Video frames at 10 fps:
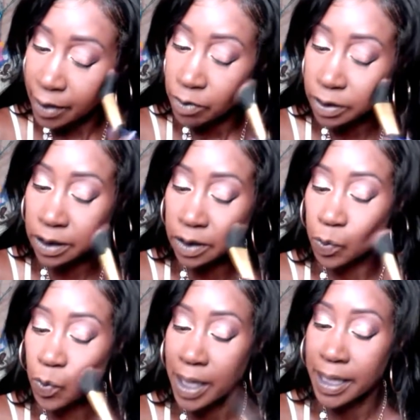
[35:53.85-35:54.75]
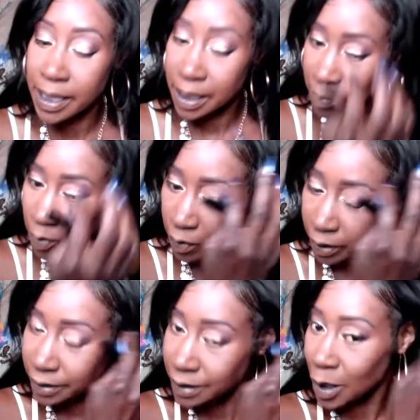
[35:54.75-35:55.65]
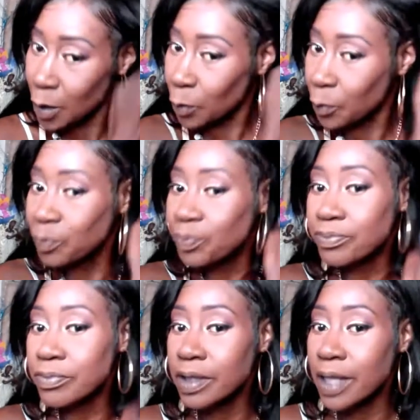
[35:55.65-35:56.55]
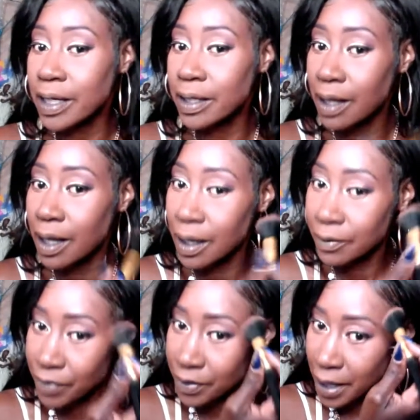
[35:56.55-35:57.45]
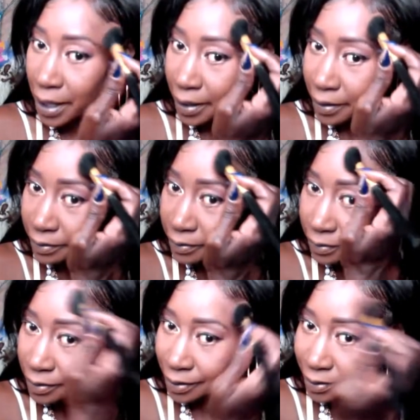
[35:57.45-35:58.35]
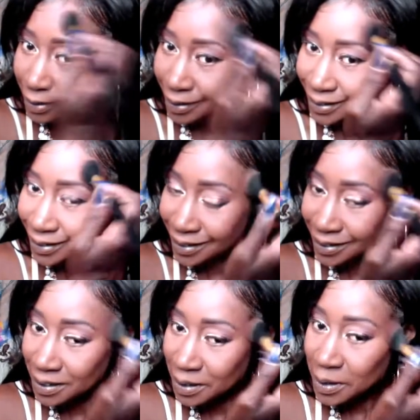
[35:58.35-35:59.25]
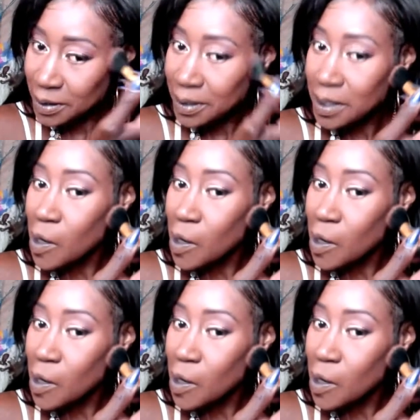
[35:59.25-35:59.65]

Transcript: menopause, I don't sweat anymore, so thank God for